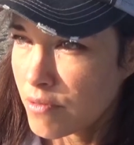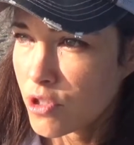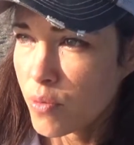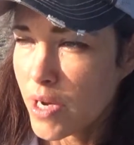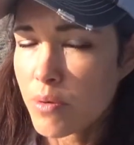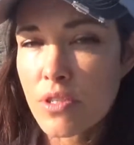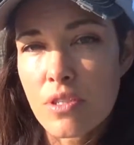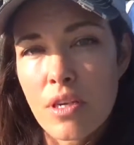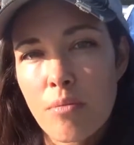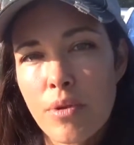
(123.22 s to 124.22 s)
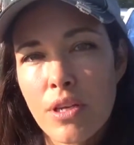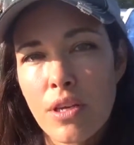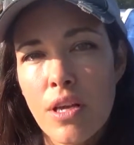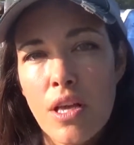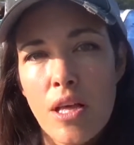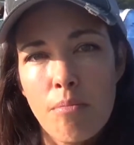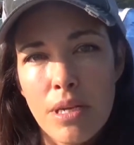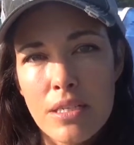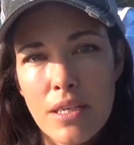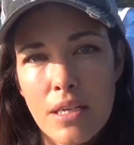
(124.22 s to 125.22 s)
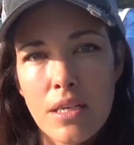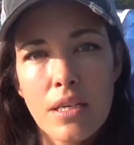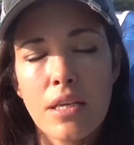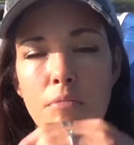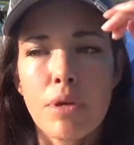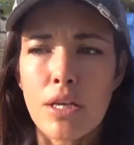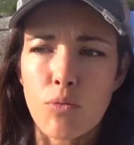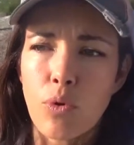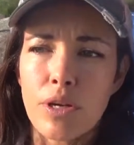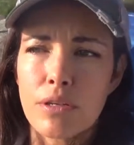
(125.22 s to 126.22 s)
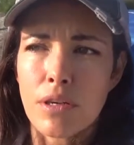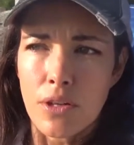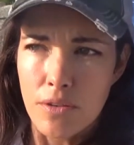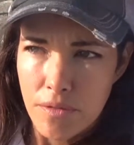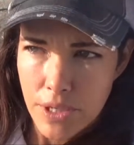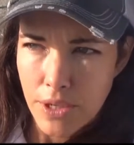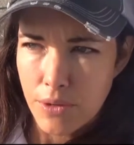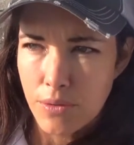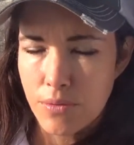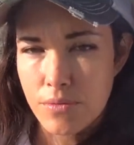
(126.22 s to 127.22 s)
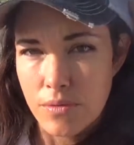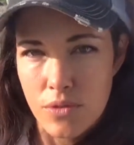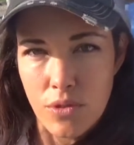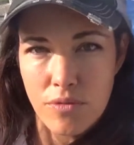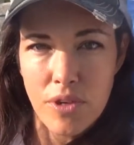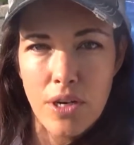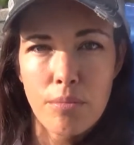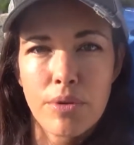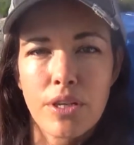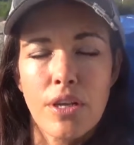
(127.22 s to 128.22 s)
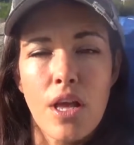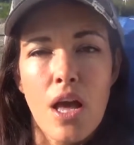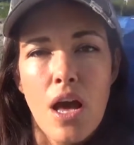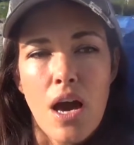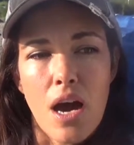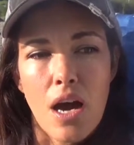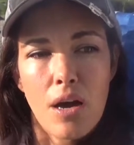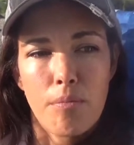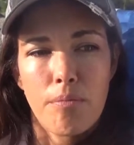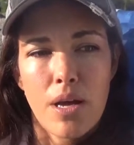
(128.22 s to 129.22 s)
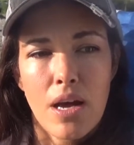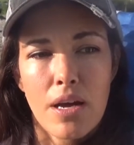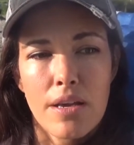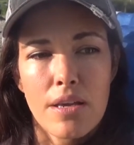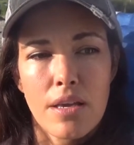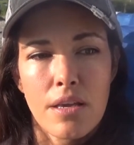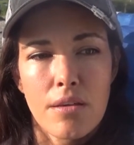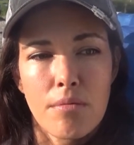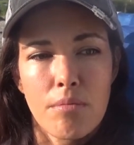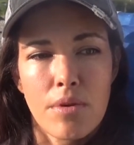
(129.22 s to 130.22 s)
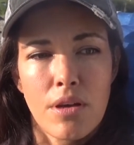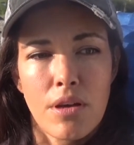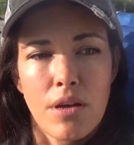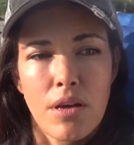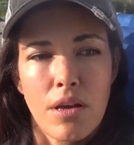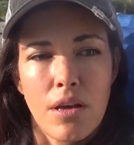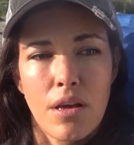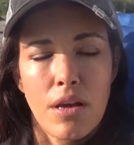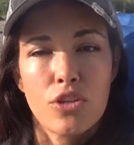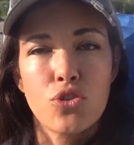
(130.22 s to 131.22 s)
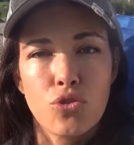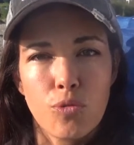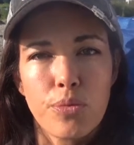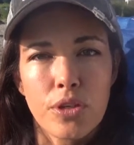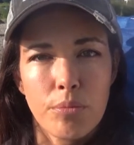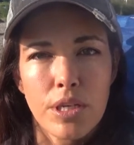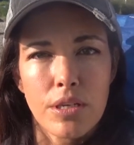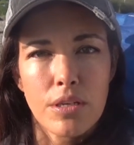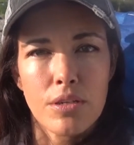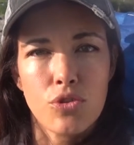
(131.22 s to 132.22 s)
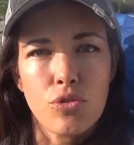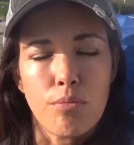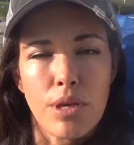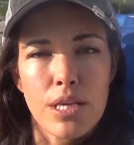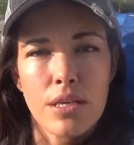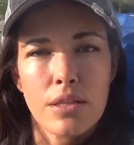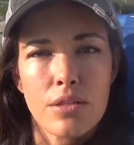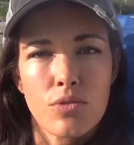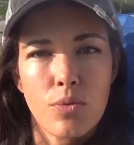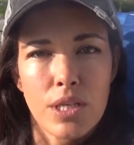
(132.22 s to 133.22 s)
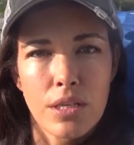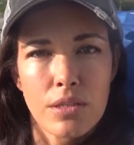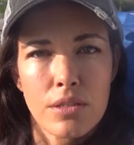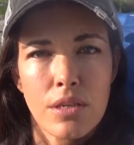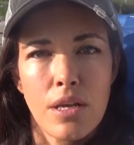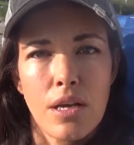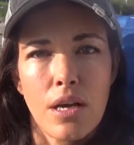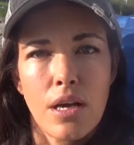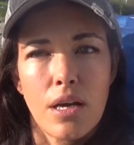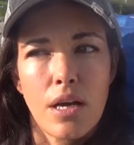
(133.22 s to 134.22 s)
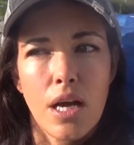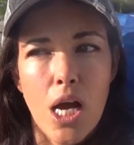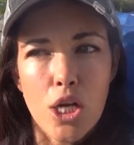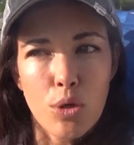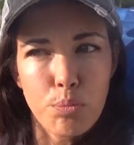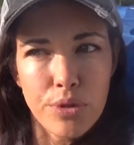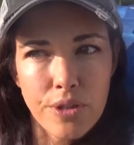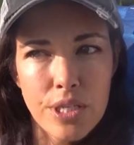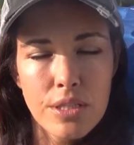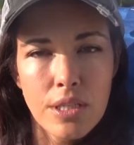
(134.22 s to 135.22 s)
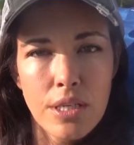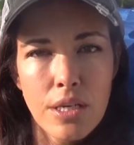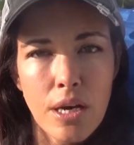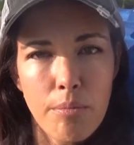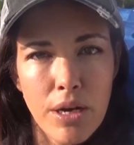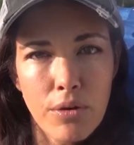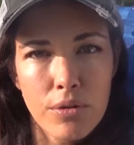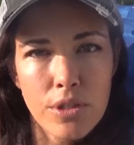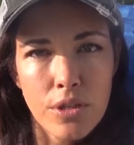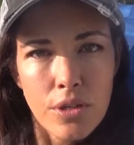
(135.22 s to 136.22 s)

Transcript: 2 hours, and I've been meditating. I made one other video so far, but I am super committed to making this weekend completely about